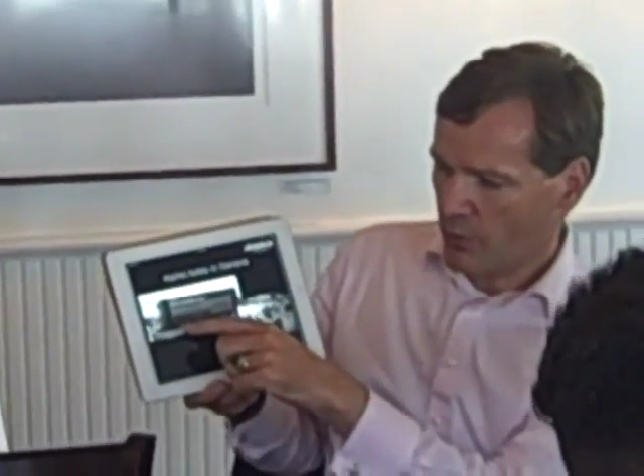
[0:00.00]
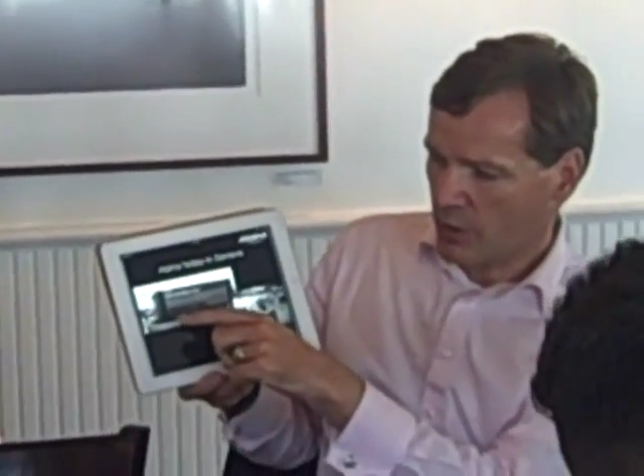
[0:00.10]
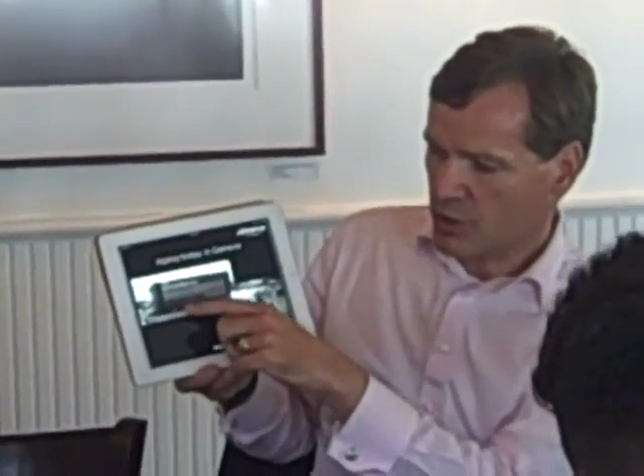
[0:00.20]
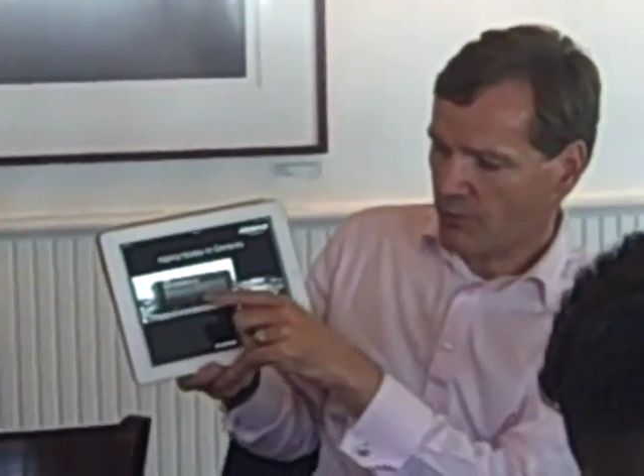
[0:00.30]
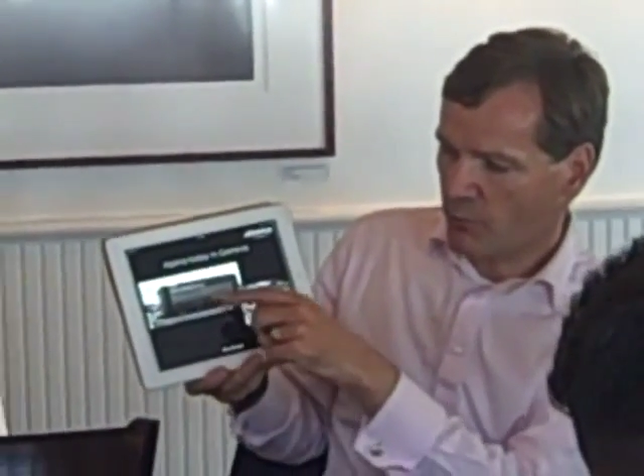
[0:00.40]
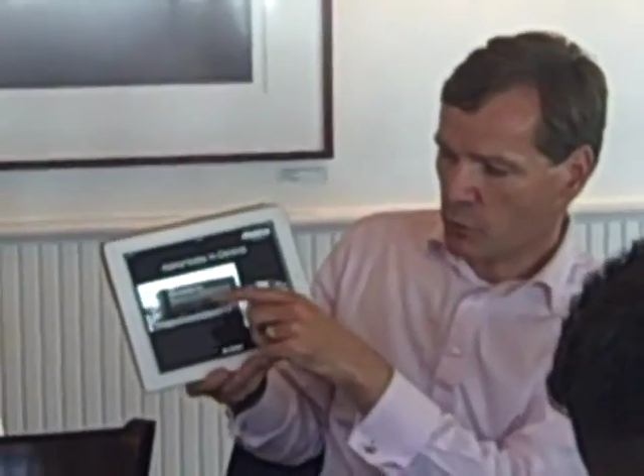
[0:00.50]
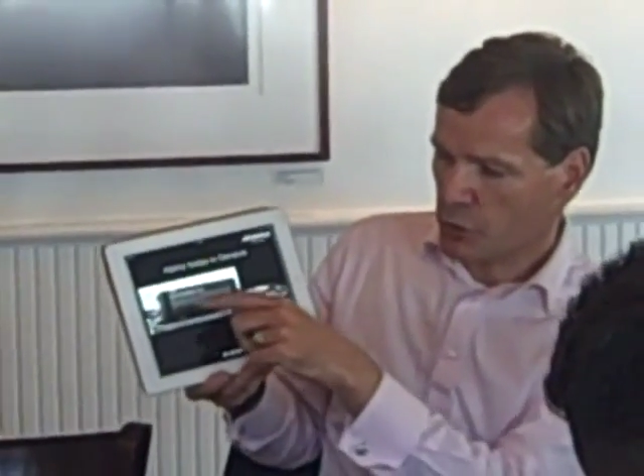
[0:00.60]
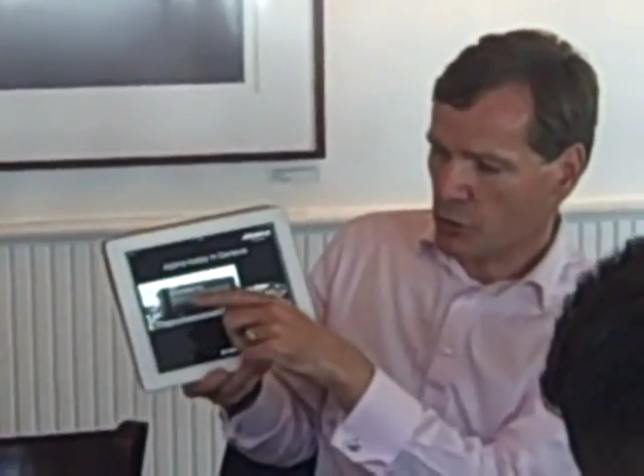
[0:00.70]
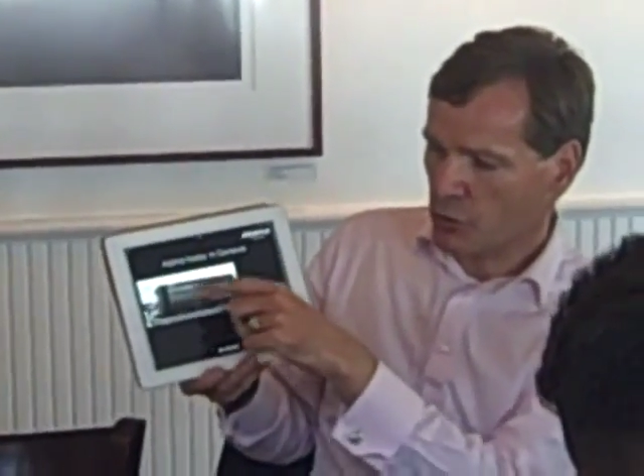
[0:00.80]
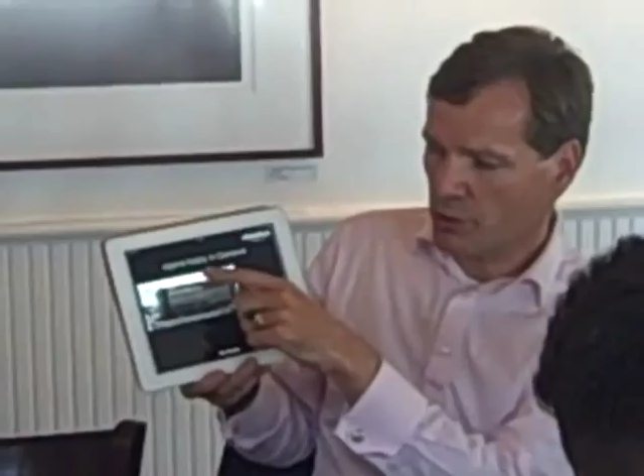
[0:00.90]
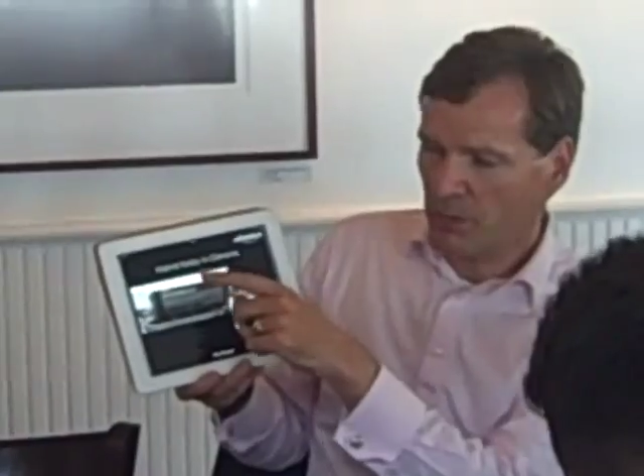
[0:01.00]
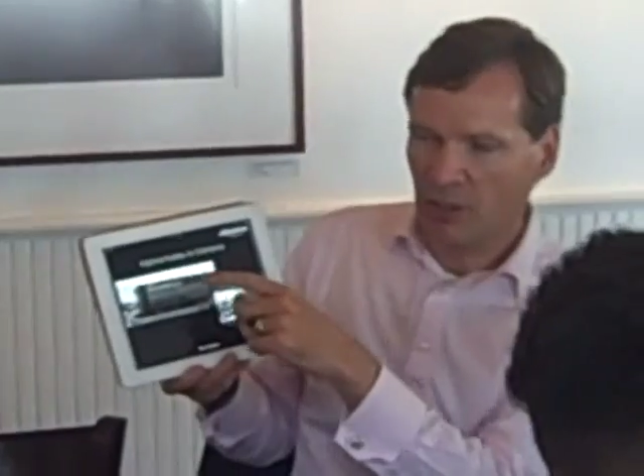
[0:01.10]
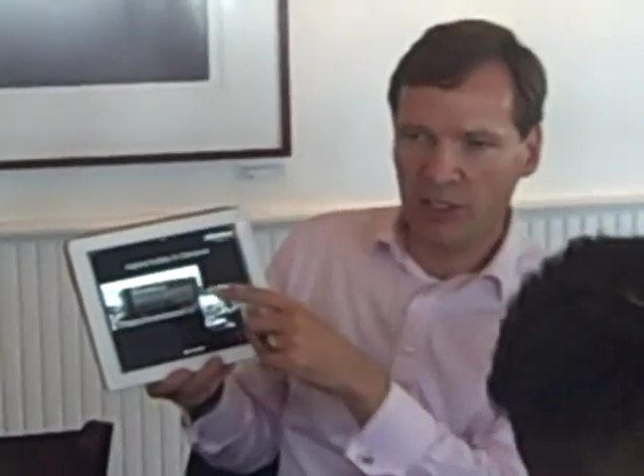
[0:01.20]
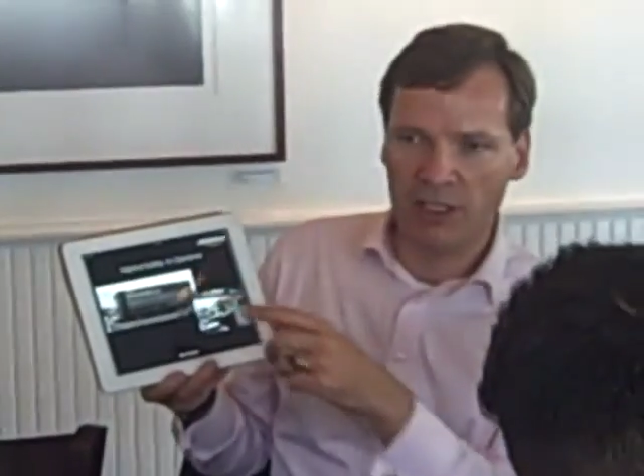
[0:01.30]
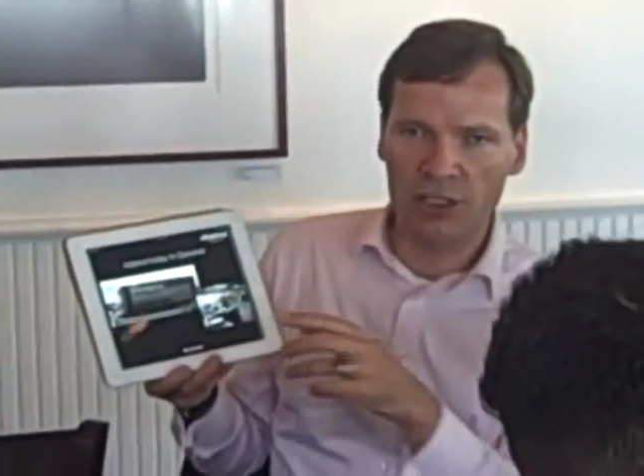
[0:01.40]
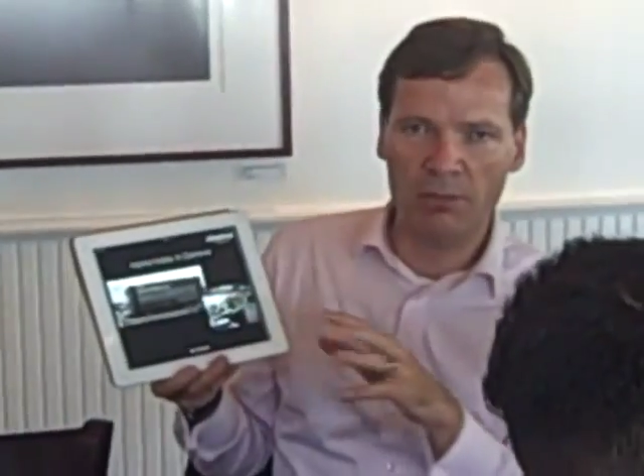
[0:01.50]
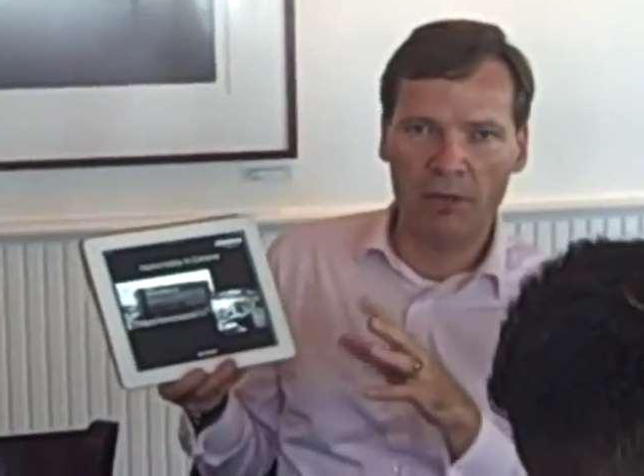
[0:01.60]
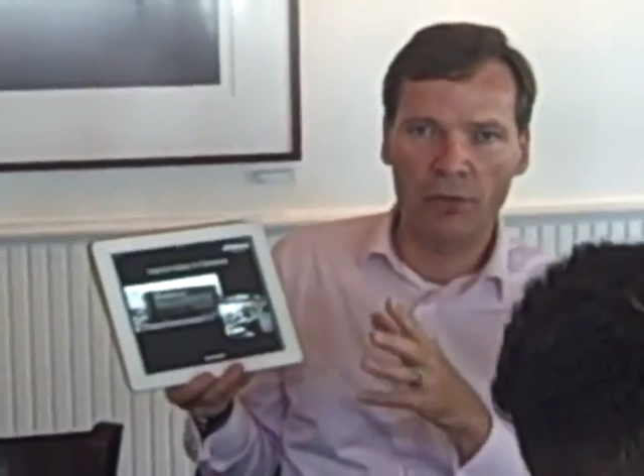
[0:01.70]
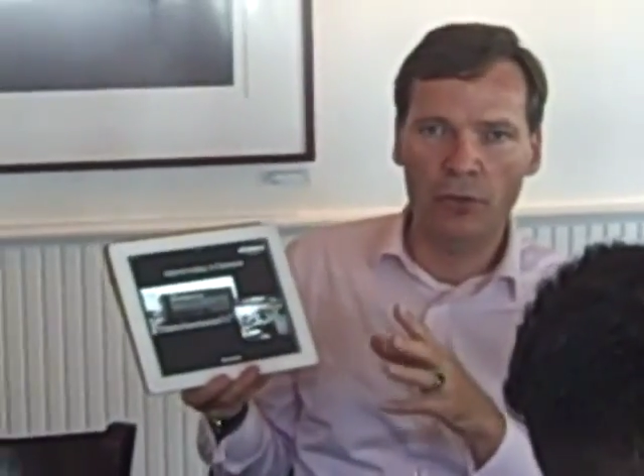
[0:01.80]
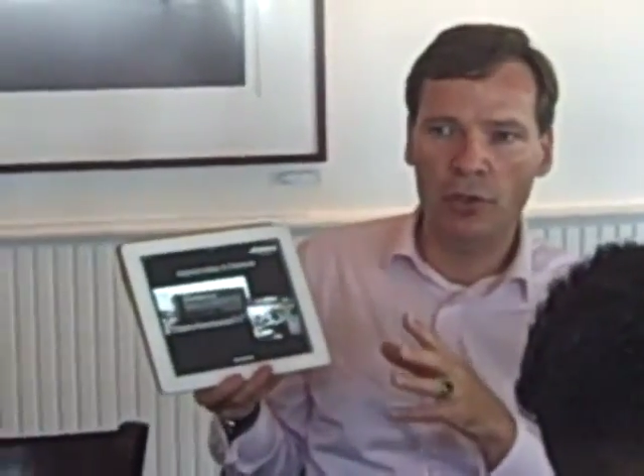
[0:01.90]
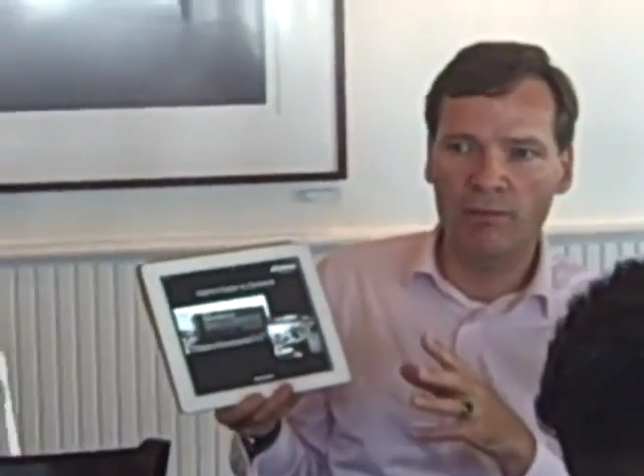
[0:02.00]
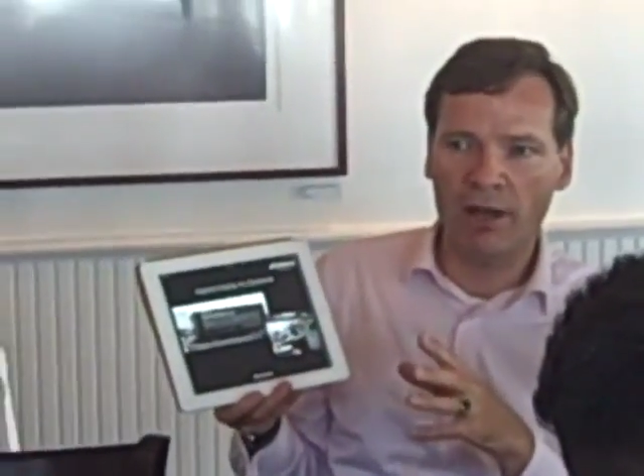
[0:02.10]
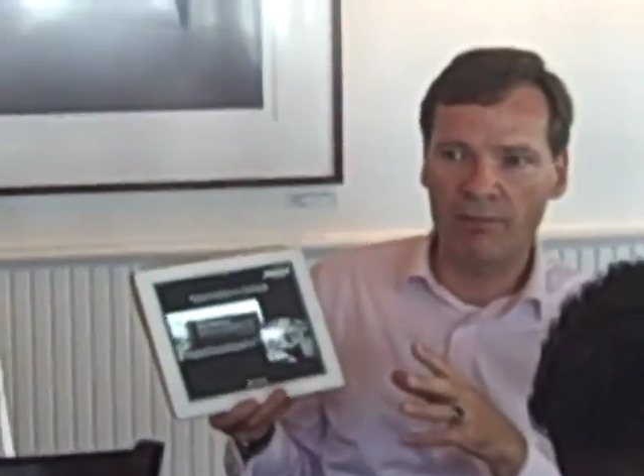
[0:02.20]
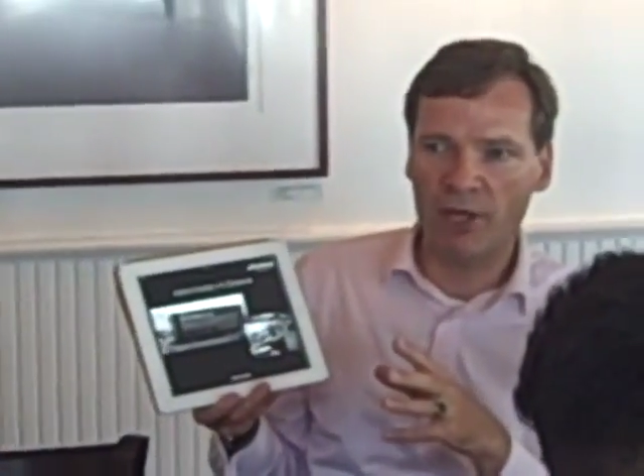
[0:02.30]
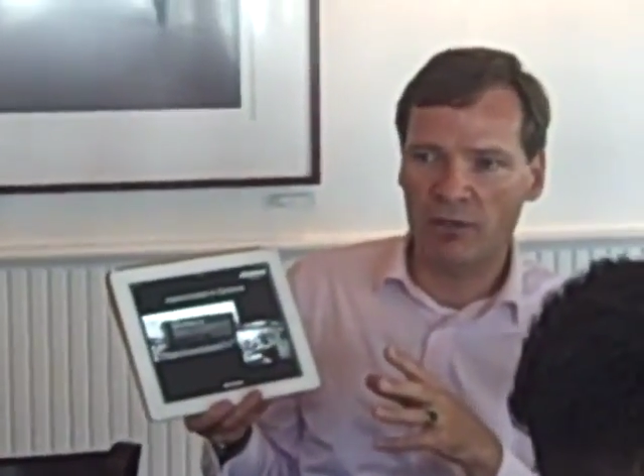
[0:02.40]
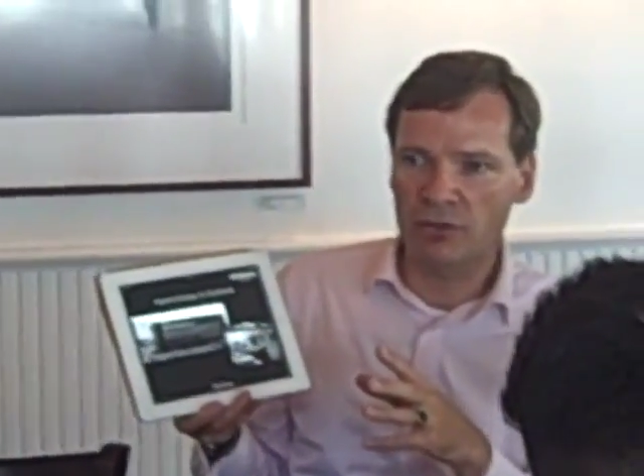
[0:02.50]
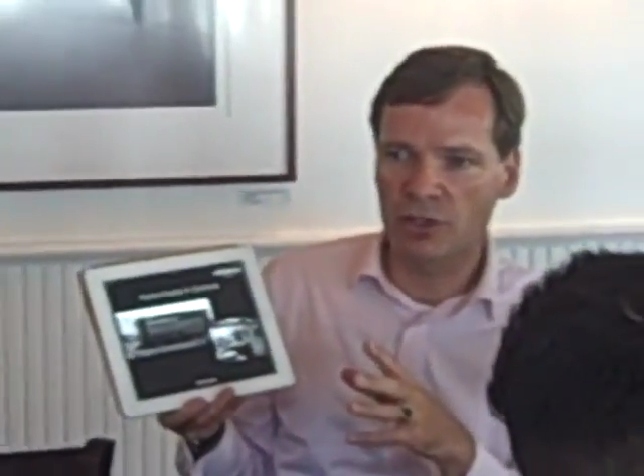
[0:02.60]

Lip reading: it's a 4-story building, it's about 35,000